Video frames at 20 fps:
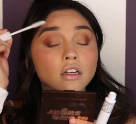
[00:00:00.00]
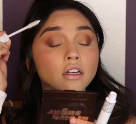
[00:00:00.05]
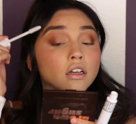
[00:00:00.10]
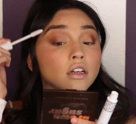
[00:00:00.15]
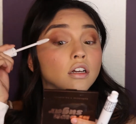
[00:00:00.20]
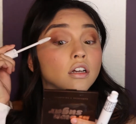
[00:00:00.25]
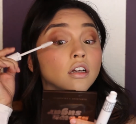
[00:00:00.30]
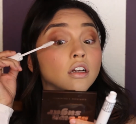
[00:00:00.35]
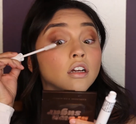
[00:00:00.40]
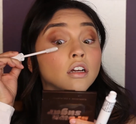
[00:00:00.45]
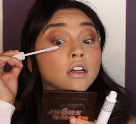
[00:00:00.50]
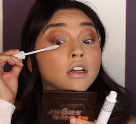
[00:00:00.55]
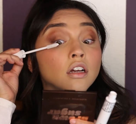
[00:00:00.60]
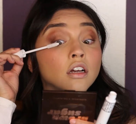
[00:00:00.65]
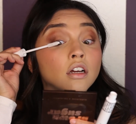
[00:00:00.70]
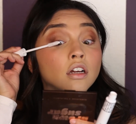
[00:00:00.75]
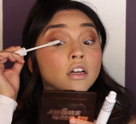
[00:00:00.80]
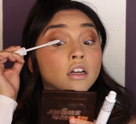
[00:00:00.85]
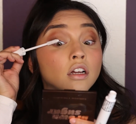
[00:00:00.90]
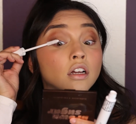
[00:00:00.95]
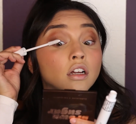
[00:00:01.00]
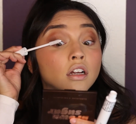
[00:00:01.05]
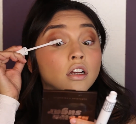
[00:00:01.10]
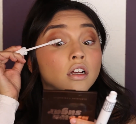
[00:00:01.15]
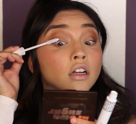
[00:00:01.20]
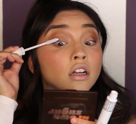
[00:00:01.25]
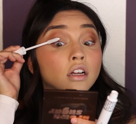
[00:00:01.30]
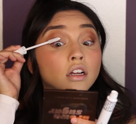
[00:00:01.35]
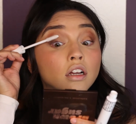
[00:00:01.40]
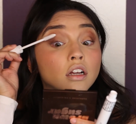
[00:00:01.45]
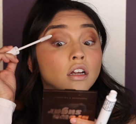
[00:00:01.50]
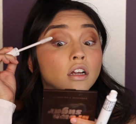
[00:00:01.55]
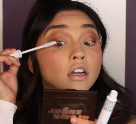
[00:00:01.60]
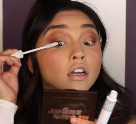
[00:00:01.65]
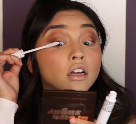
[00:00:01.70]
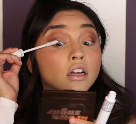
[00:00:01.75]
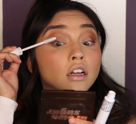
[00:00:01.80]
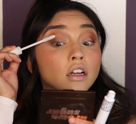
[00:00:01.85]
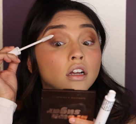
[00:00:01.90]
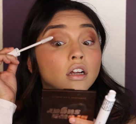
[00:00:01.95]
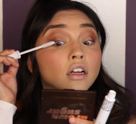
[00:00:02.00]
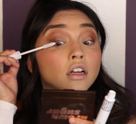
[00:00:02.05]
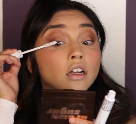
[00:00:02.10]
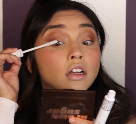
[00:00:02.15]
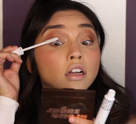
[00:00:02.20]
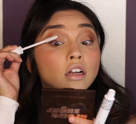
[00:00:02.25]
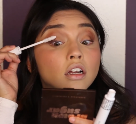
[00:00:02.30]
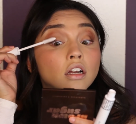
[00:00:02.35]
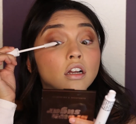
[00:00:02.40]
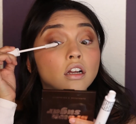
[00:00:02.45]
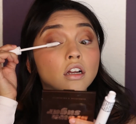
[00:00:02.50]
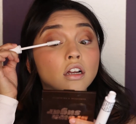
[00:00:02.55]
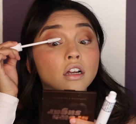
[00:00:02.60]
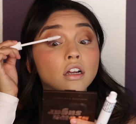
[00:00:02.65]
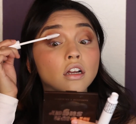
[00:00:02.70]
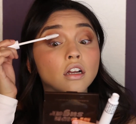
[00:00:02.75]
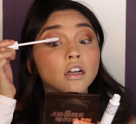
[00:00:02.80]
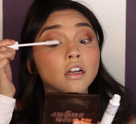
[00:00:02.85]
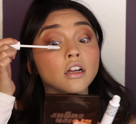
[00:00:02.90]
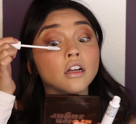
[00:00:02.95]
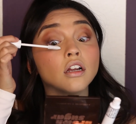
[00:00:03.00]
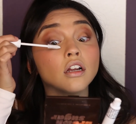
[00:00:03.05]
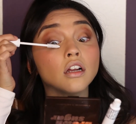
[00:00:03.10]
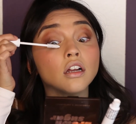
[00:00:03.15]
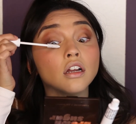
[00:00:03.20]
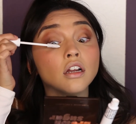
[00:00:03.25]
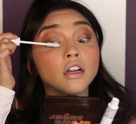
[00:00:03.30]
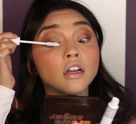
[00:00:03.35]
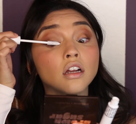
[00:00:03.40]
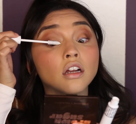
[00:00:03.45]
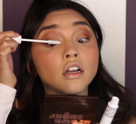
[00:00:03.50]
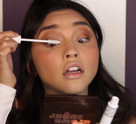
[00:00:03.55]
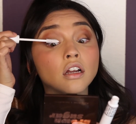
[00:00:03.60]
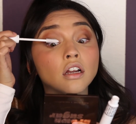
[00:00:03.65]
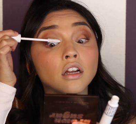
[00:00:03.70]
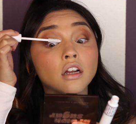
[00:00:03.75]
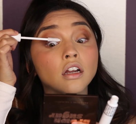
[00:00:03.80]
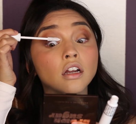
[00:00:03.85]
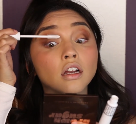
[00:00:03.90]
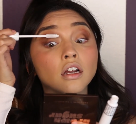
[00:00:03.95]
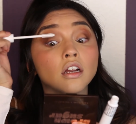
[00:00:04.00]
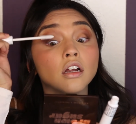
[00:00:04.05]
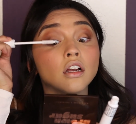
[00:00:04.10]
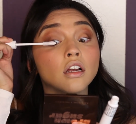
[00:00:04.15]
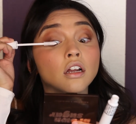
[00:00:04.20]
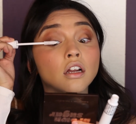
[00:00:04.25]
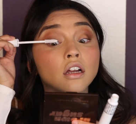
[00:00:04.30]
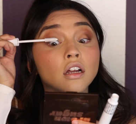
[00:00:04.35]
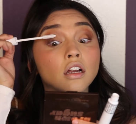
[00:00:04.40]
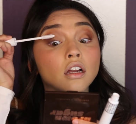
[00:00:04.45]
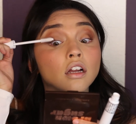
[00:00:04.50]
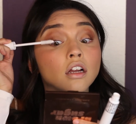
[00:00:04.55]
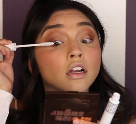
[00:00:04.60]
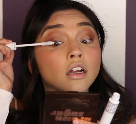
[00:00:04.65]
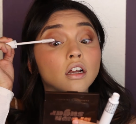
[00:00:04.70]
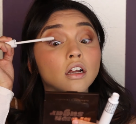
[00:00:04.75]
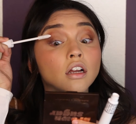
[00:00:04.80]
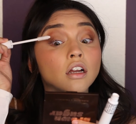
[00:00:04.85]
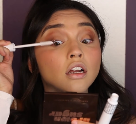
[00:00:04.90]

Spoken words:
No one is speaking in this clip.